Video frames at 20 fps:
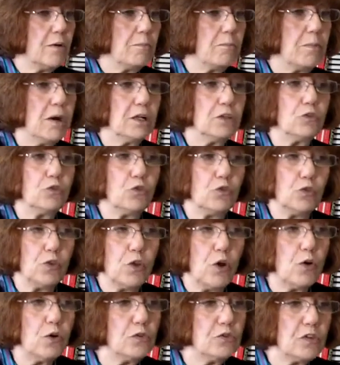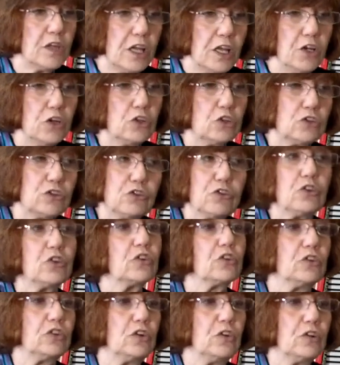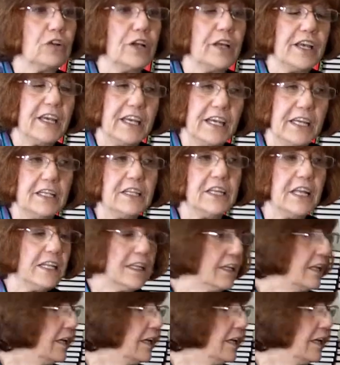but to those inner circle, he did